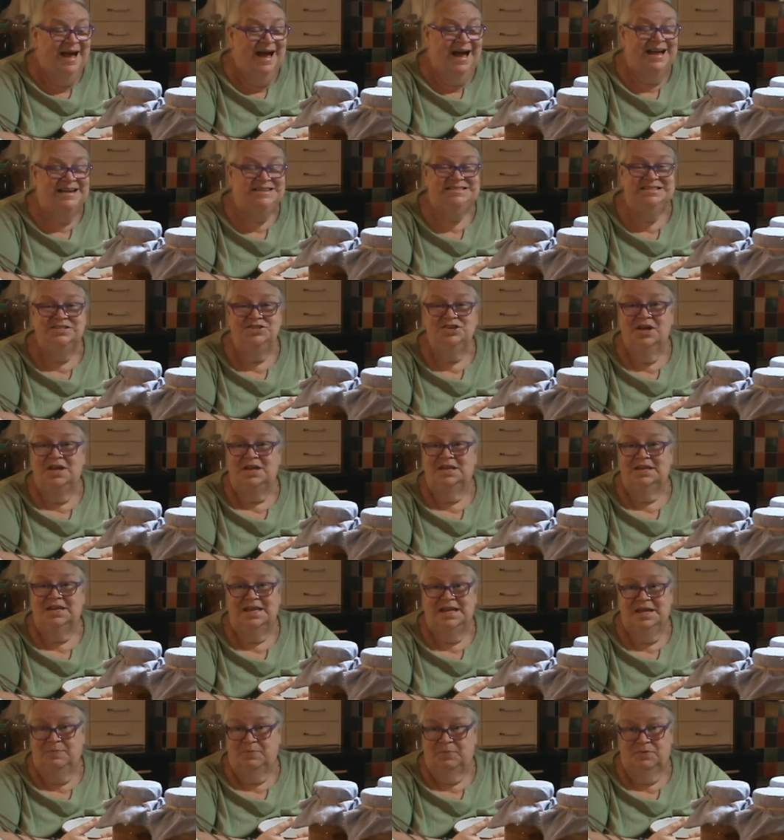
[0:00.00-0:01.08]
I did not
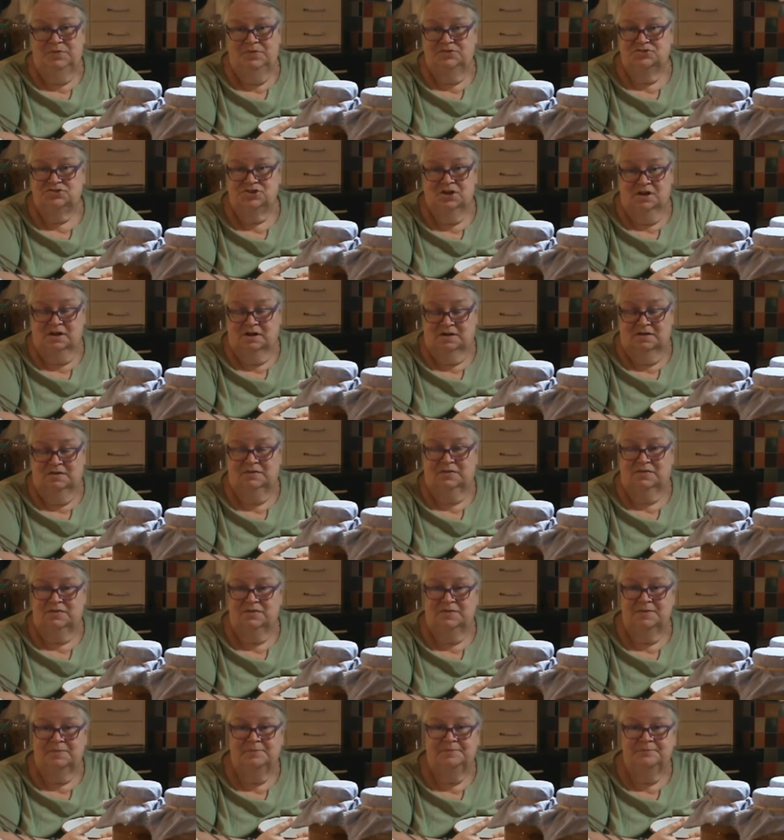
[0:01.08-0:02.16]
label the
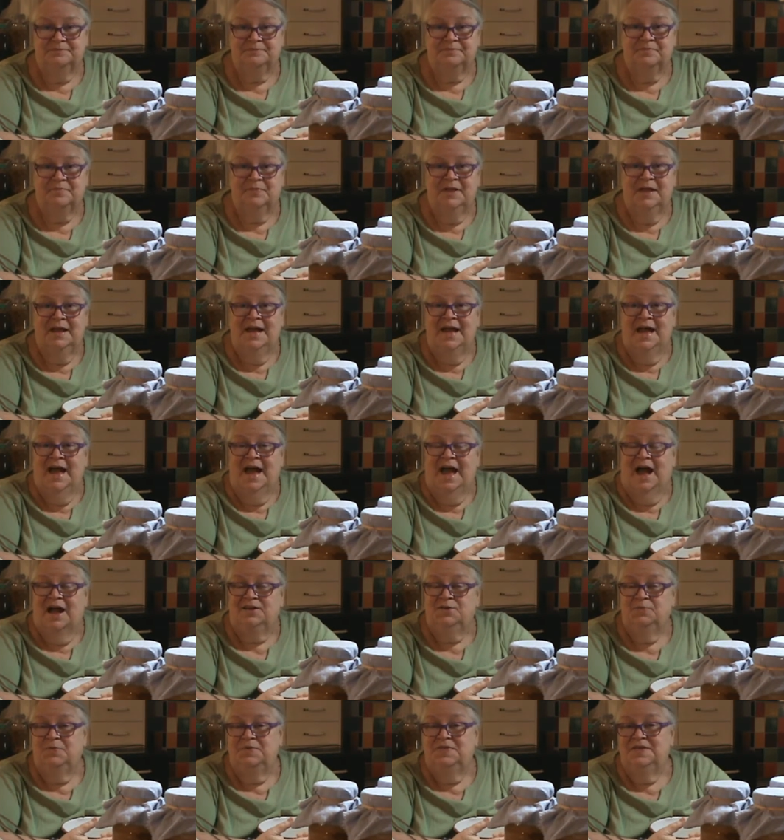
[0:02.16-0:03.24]
jars.
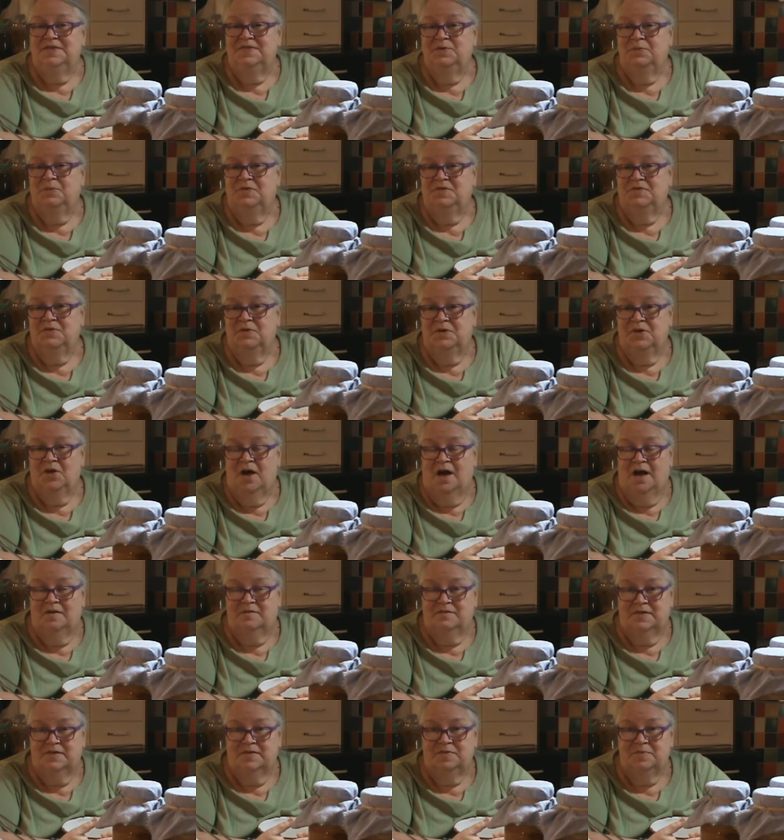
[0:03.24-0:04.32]
And you would think that was very
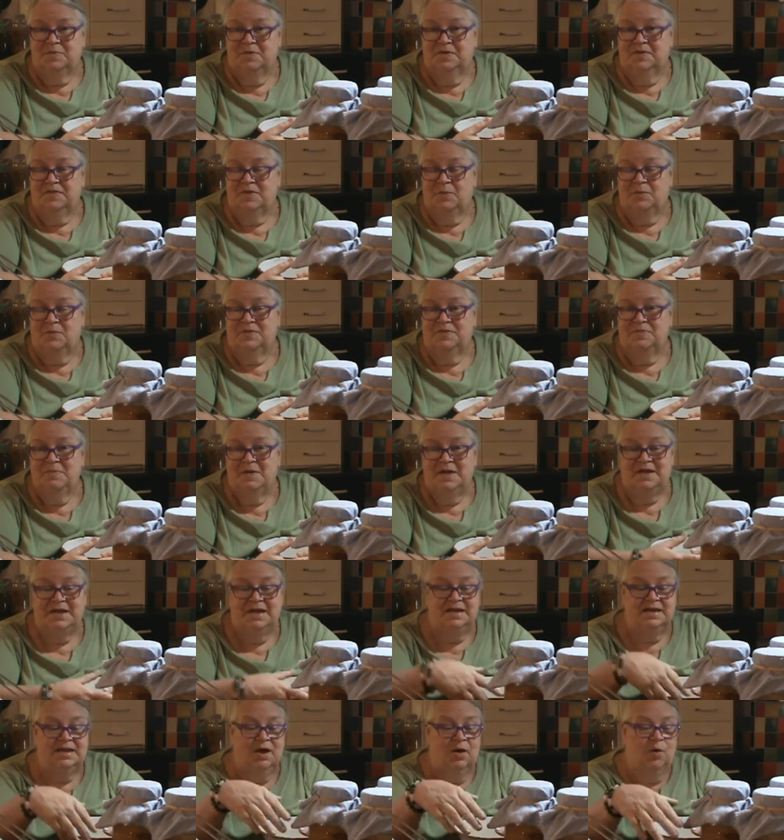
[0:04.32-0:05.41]
obvious because I
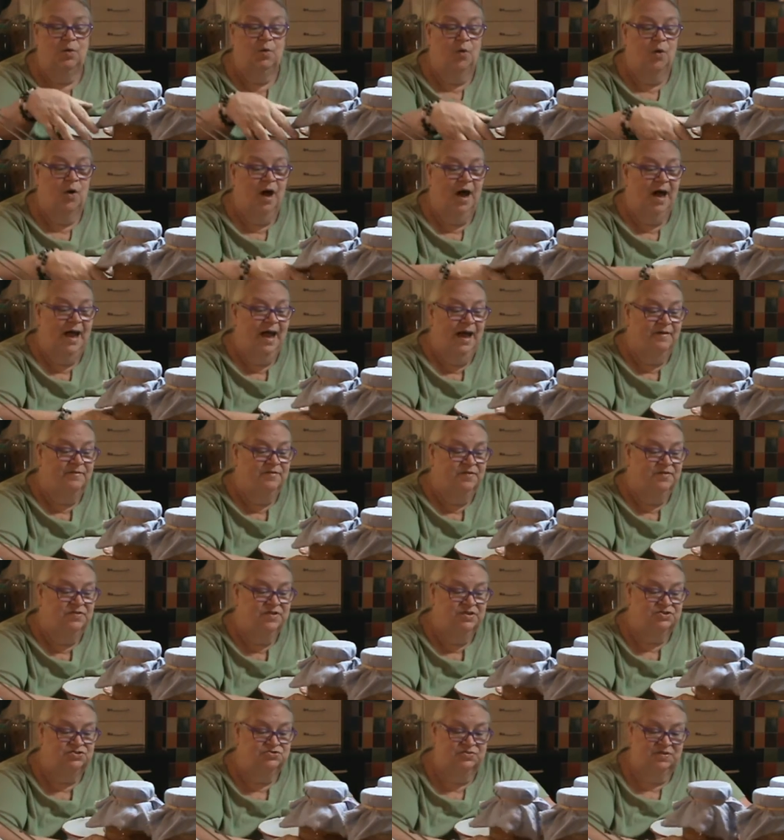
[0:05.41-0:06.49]
have
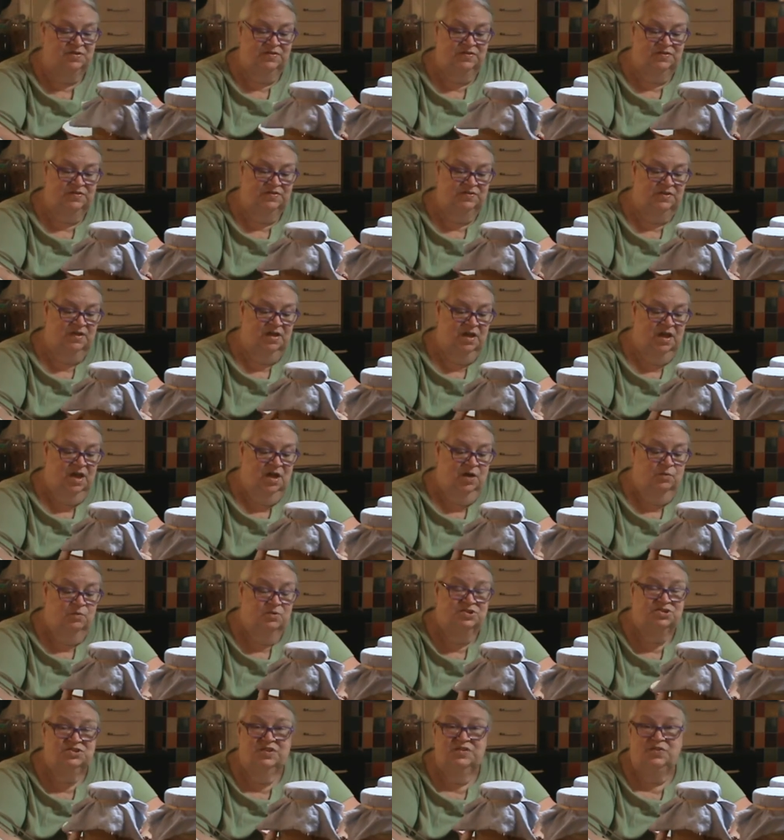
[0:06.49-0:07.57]
citrus,
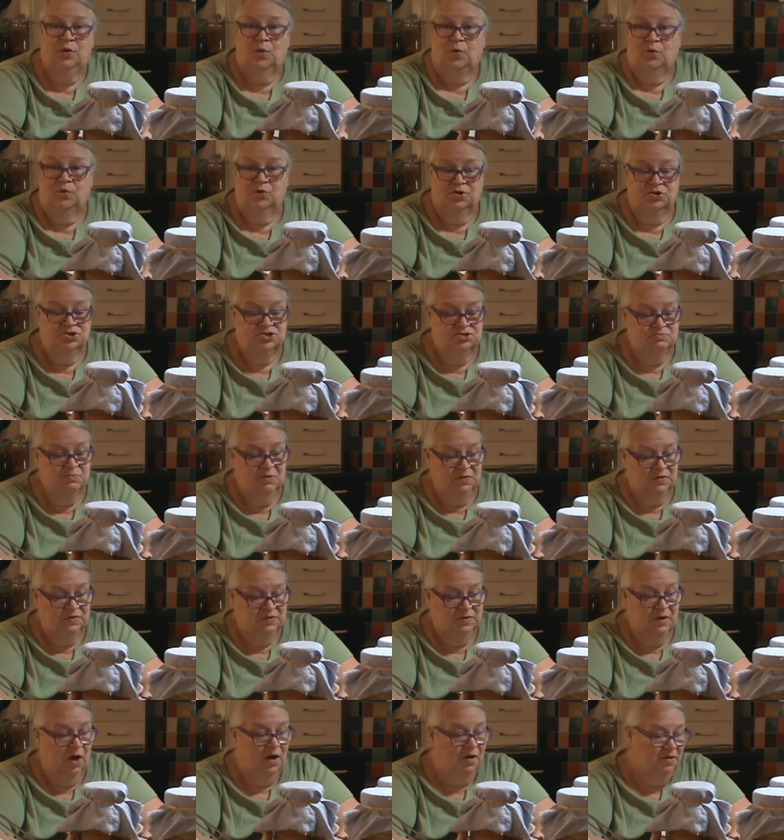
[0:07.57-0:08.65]
which is orange.
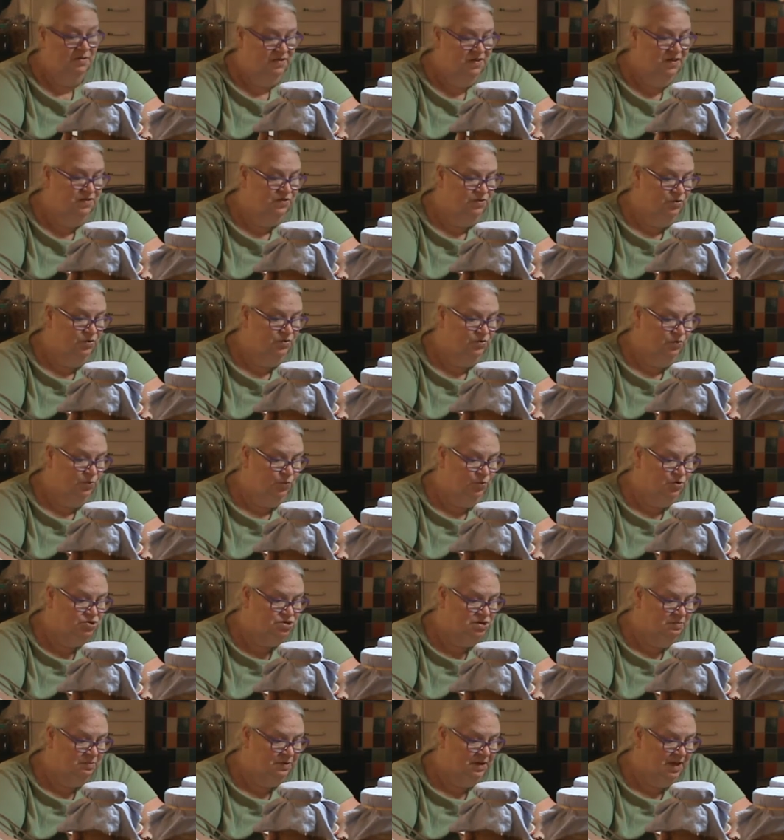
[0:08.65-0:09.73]
All of these are orange,
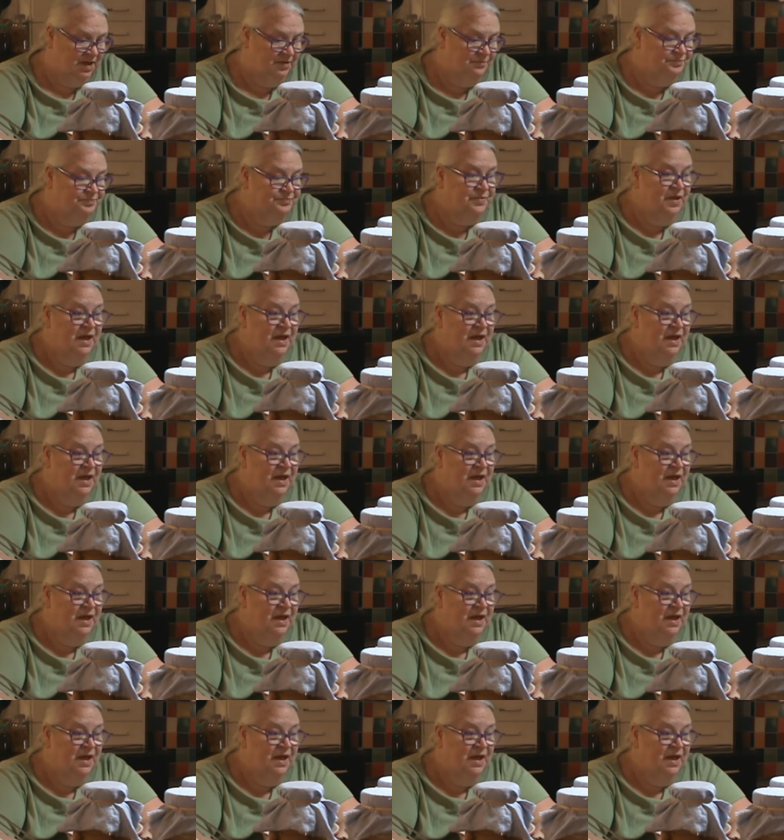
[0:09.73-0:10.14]
I believe.